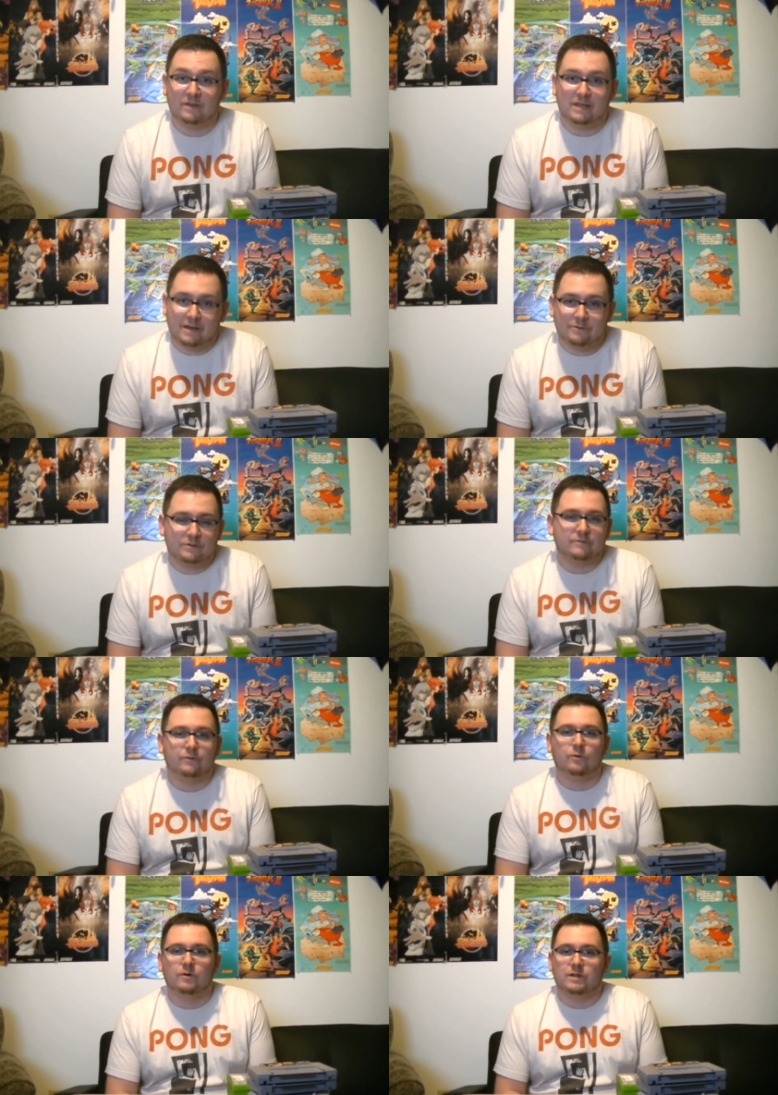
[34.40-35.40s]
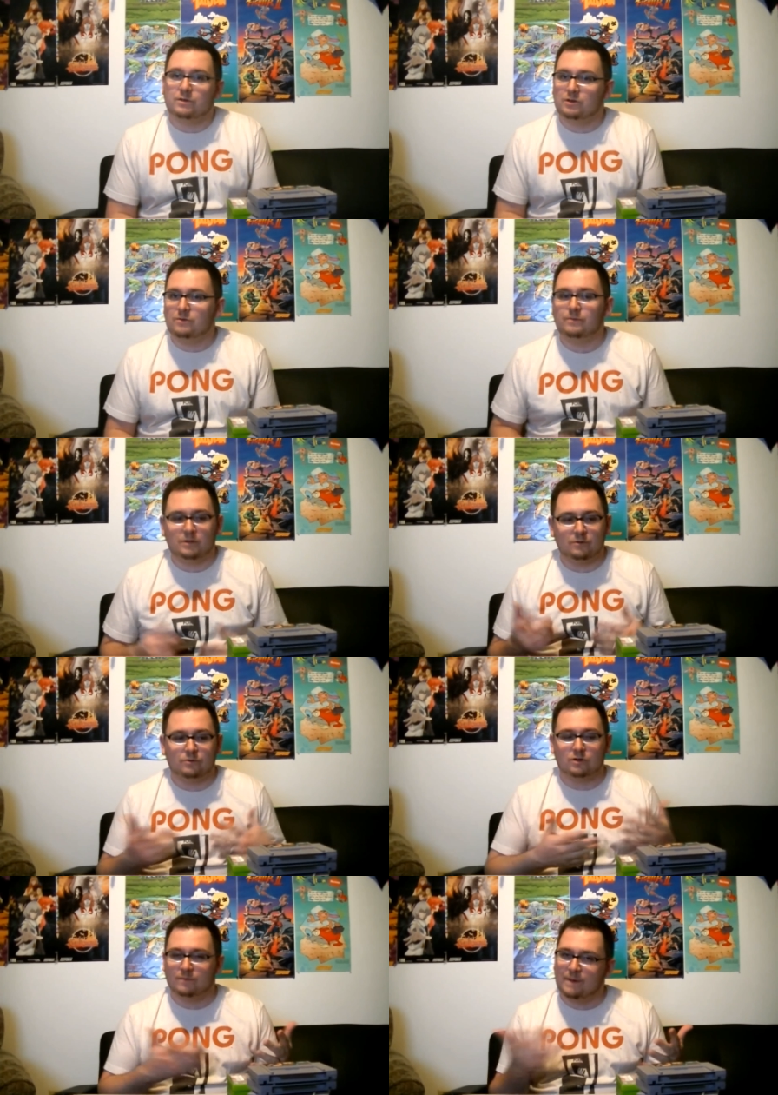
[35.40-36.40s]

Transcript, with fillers: videos for YouTube to show